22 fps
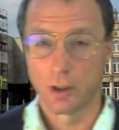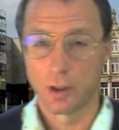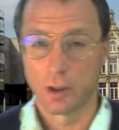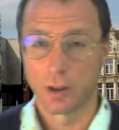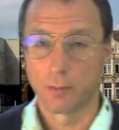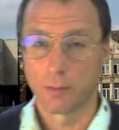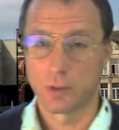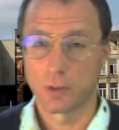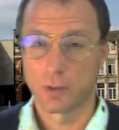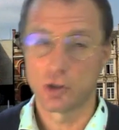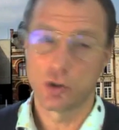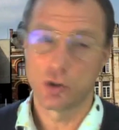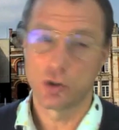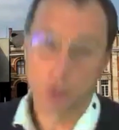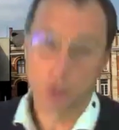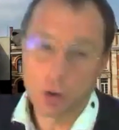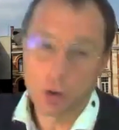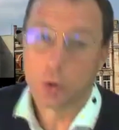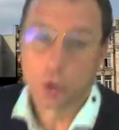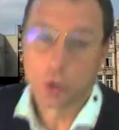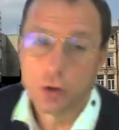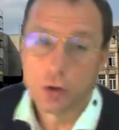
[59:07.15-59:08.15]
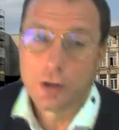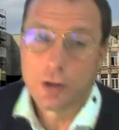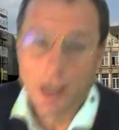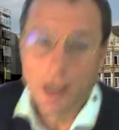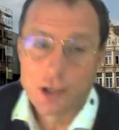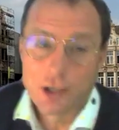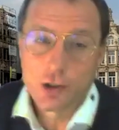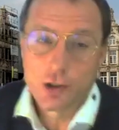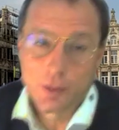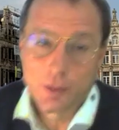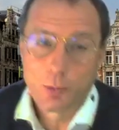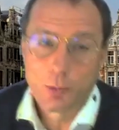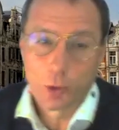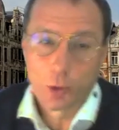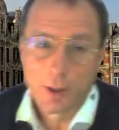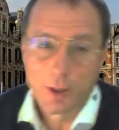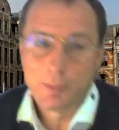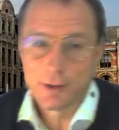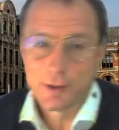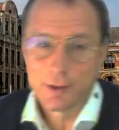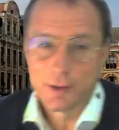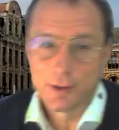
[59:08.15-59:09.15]
Because you could actually deploy an
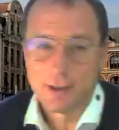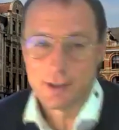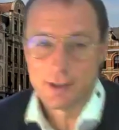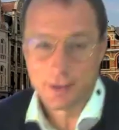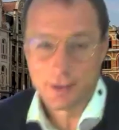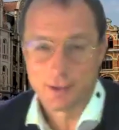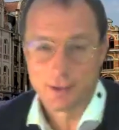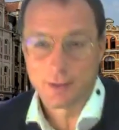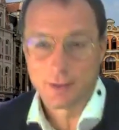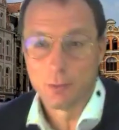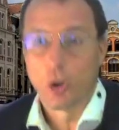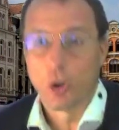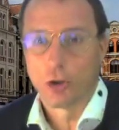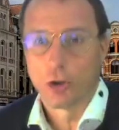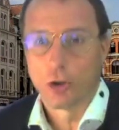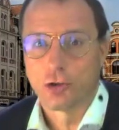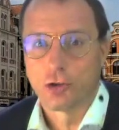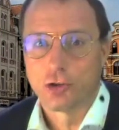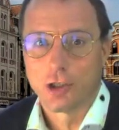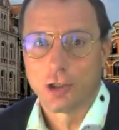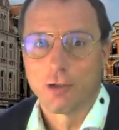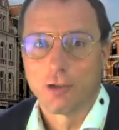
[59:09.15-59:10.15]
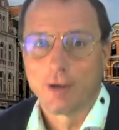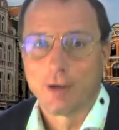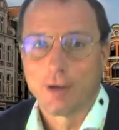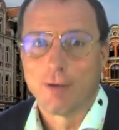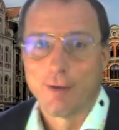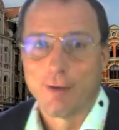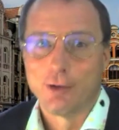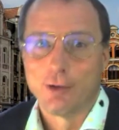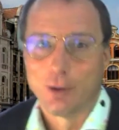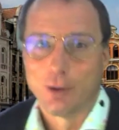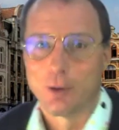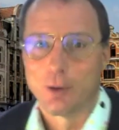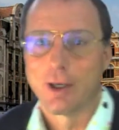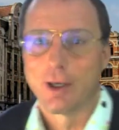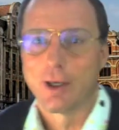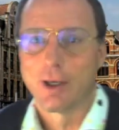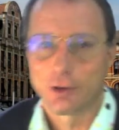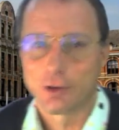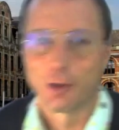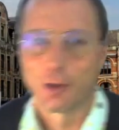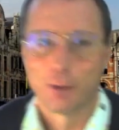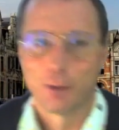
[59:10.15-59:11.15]
NPC system not to generate revenue, yeah?
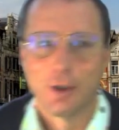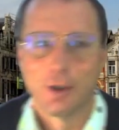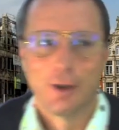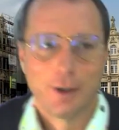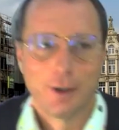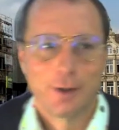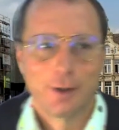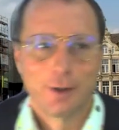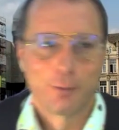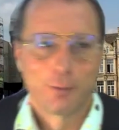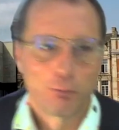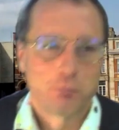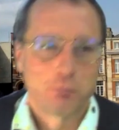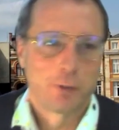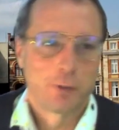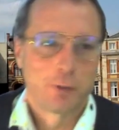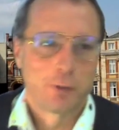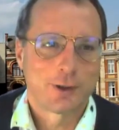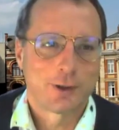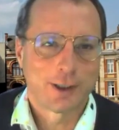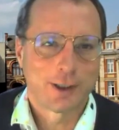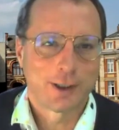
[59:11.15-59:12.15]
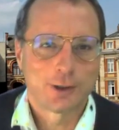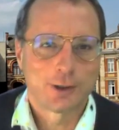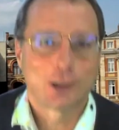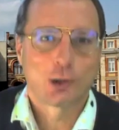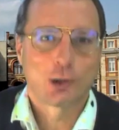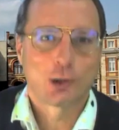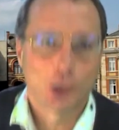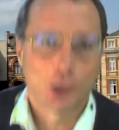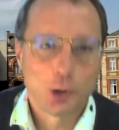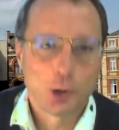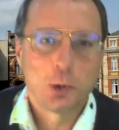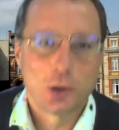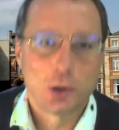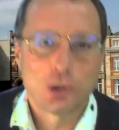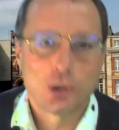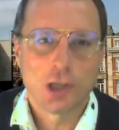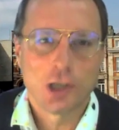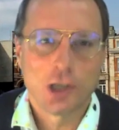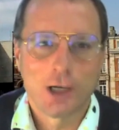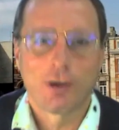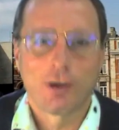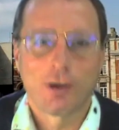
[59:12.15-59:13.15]
So let's exclude the
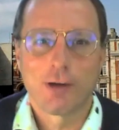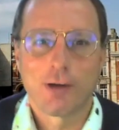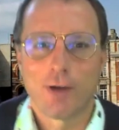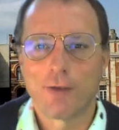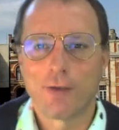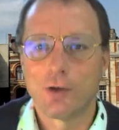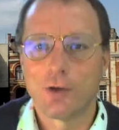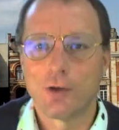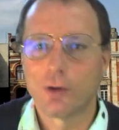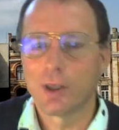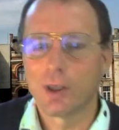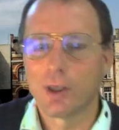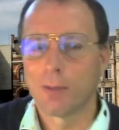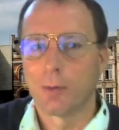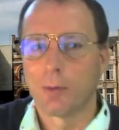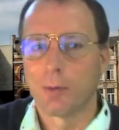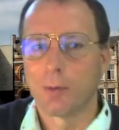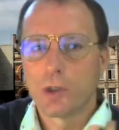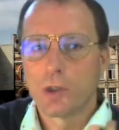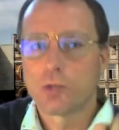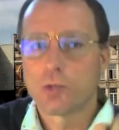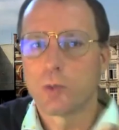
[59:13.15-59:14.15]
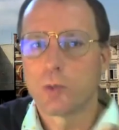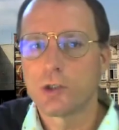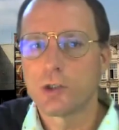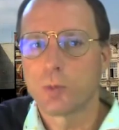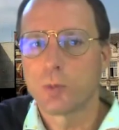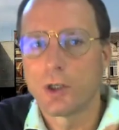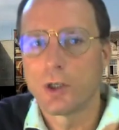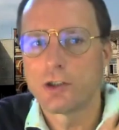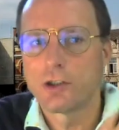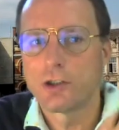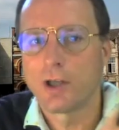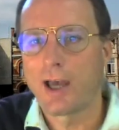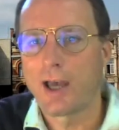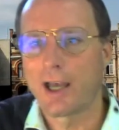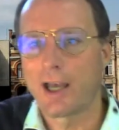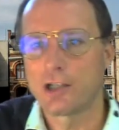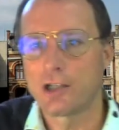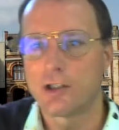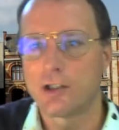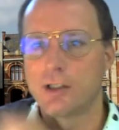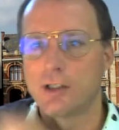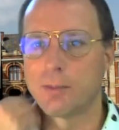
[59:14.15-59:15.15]
generate revenue thing, but which ones are
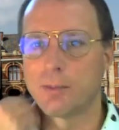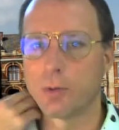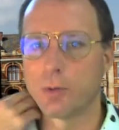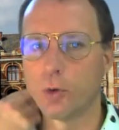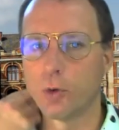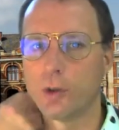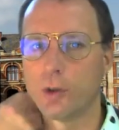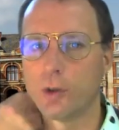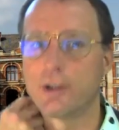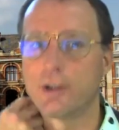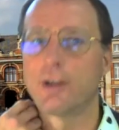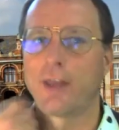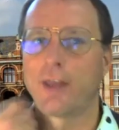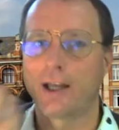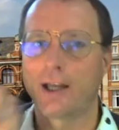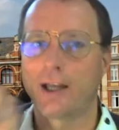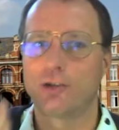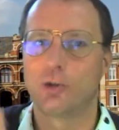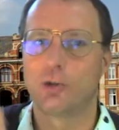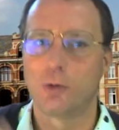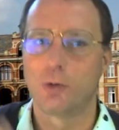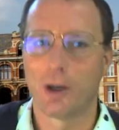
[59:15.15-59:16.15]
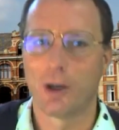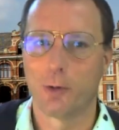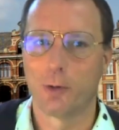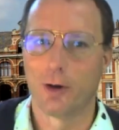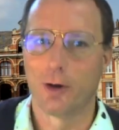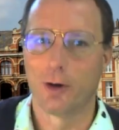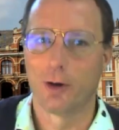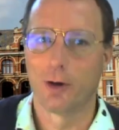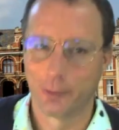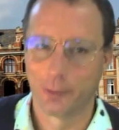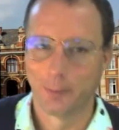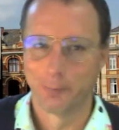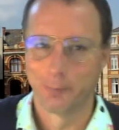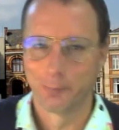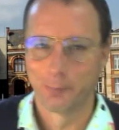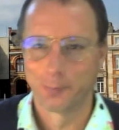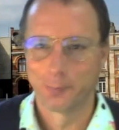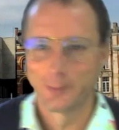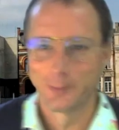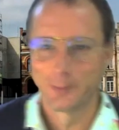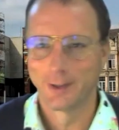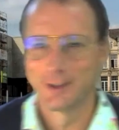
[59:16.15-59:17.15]
actually deployed that you know of,
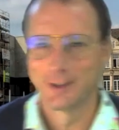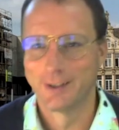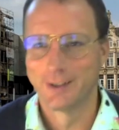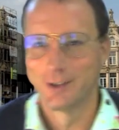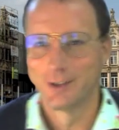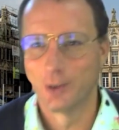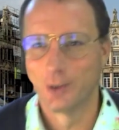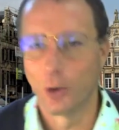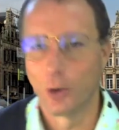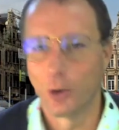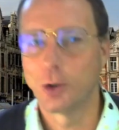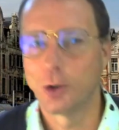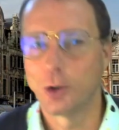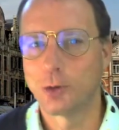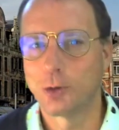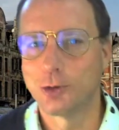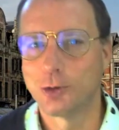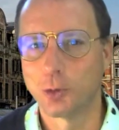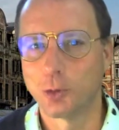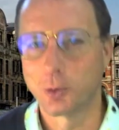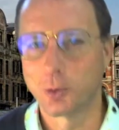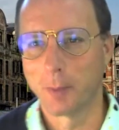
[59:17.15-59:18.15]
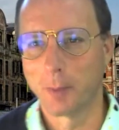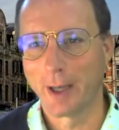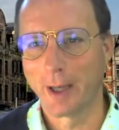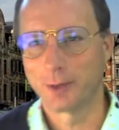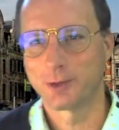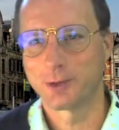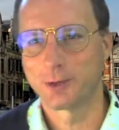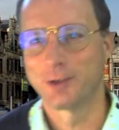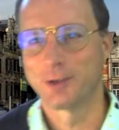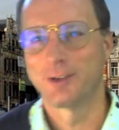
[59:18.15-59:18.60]
or you could talk about?